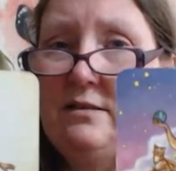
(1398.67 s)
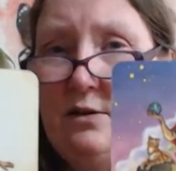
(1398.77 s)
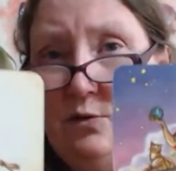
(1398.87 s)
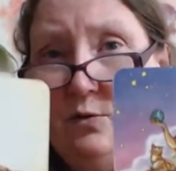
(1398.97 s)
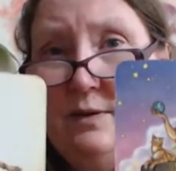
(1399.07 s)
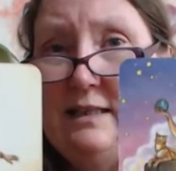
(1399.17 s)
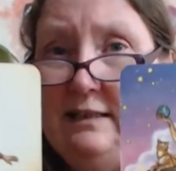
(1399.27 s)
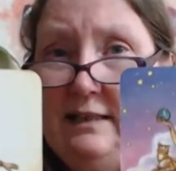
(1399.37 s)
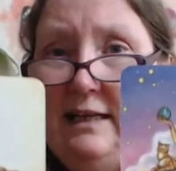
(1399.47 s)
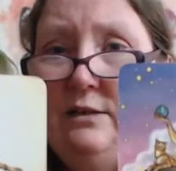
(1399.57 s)
So
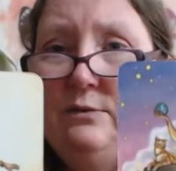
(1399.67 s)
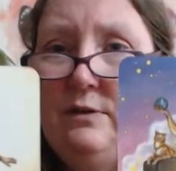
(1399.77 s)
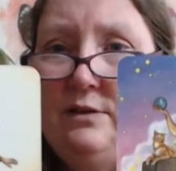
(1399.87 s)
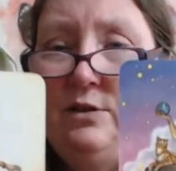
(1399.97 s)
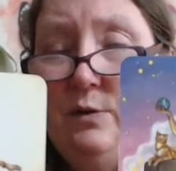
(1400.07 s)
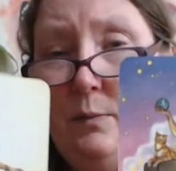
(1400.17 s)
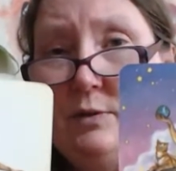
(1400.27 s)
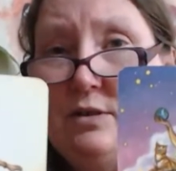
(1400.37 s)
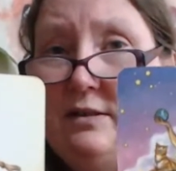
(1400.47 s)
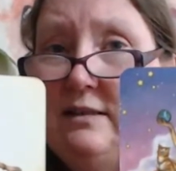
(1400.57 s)
always allow new
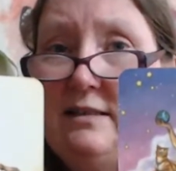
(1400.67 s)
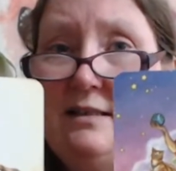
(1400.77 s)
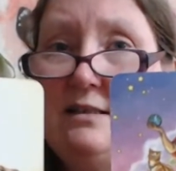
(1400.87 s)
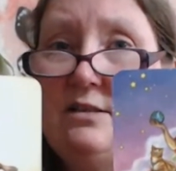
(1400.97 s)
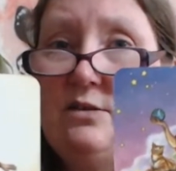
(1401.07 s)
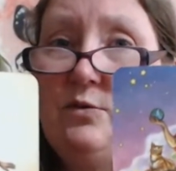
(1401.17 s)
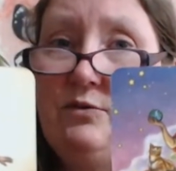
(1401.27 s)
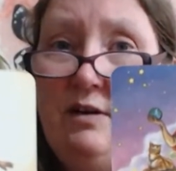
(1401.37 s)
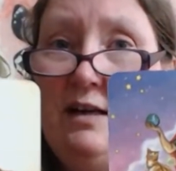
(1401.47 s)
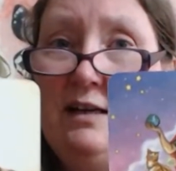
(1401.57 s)
opportunities to
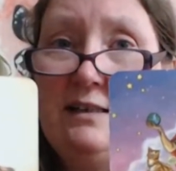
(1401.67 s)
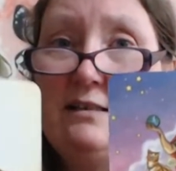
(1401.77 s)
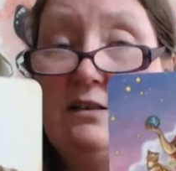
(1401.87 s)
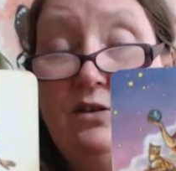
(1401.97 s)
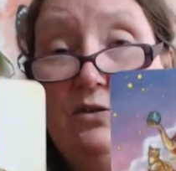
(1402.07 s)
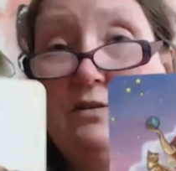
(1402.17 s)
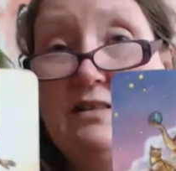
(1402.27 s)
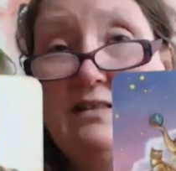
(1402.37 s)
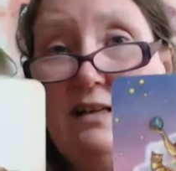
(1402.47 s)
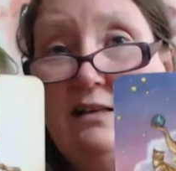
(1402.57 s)
arise and
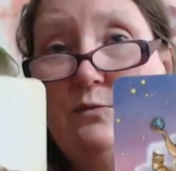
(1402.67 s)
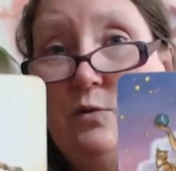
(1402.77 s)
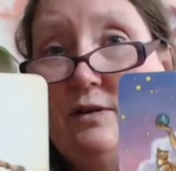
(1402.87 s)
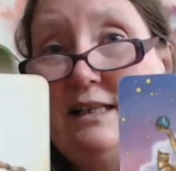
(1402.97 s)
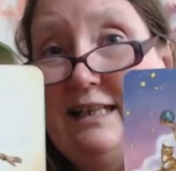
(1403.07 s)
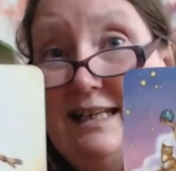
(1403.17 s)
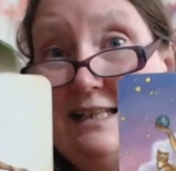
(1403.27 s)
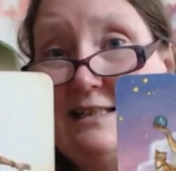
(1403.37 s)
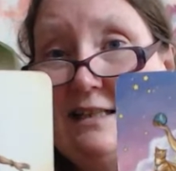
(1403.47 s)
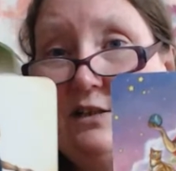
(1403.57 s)
understand what it
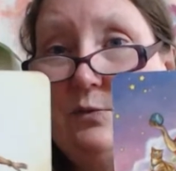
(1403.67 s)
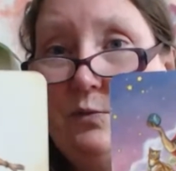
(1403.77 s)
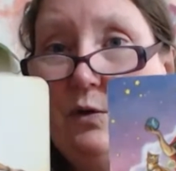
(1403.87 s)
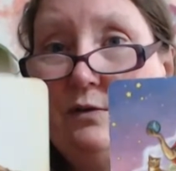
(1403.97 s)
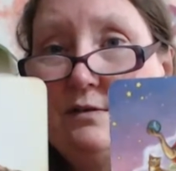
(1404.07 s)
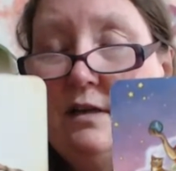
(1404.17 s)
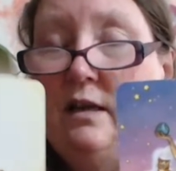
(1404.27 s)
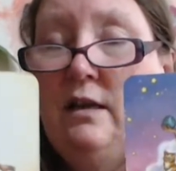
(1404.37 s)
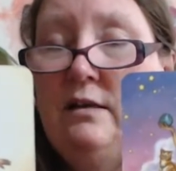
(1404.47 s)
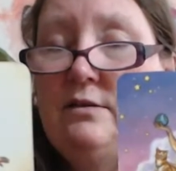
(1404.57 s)
is that you want.
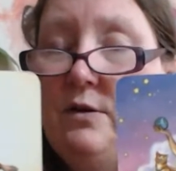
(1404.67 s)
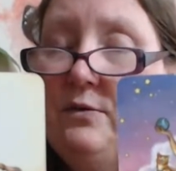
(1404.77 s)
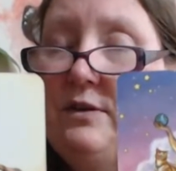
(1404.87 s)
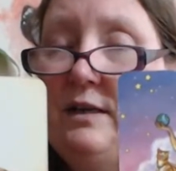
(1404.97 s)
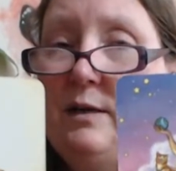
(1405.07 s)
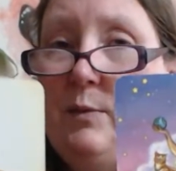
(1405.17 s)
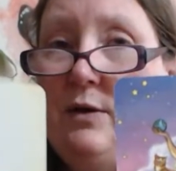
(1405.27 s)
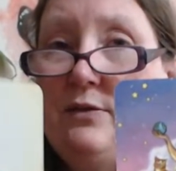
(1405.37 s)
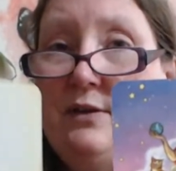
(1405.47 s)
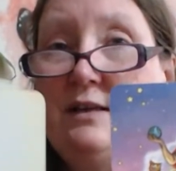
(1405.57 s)
Don't think
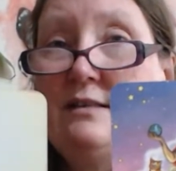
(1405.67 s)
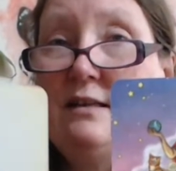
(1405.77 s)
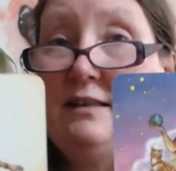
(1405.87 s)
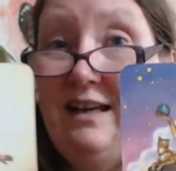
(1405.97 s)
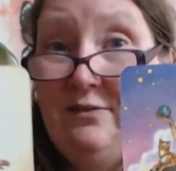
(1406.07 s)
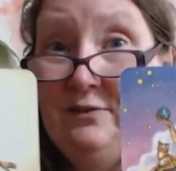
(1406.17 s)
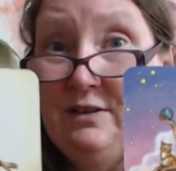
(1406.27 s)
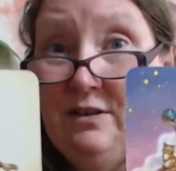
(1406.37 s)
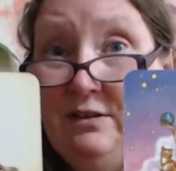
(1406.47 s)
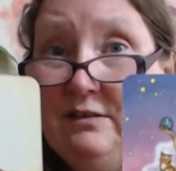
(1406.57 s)
about things that you
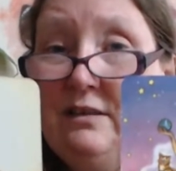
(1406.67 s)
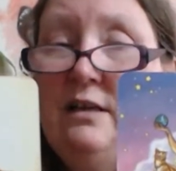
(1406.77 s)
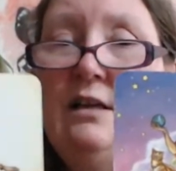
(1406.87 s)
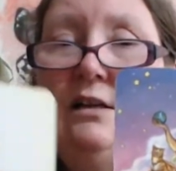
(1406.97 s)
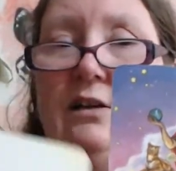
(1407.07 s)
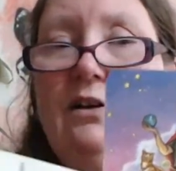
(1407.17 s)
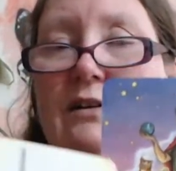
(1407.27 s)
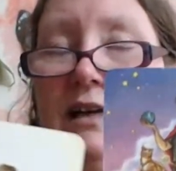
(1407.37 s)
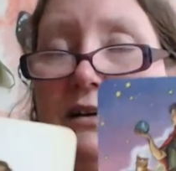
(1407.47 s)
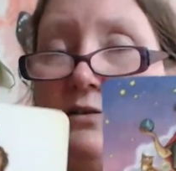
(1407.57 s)
haven't got.
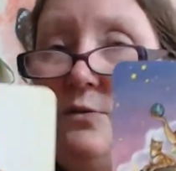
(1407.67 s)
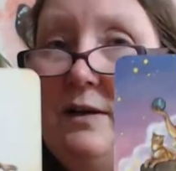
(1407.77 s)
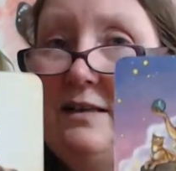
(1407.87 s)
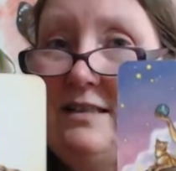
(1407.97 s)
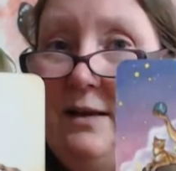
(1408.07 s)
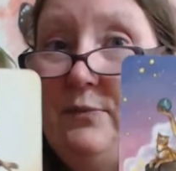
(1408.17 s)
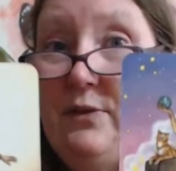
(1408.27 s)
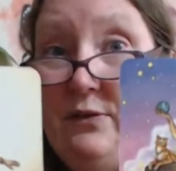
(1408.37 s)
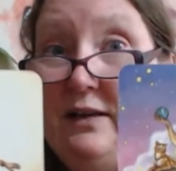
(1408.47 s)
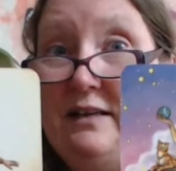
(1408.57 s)
Learn how to
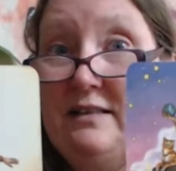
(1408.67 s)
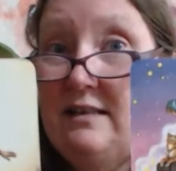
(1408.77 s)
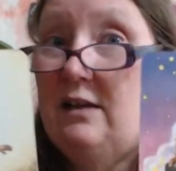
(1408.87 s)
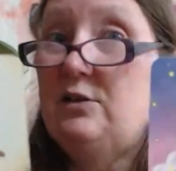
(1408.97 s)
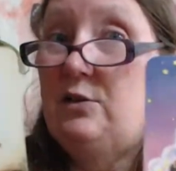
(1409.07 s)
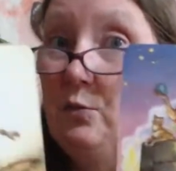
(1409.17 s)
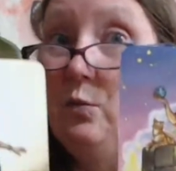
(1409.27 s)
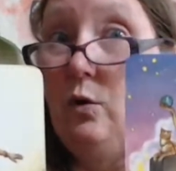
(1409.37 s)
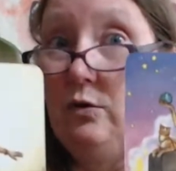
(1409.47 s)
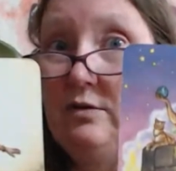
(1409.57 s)
accept things that you
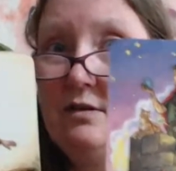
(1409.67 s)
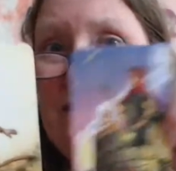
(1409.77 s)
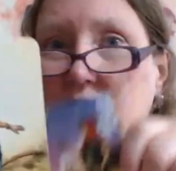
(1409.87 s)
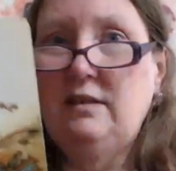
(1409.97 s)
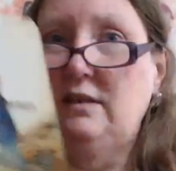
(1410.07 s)
want.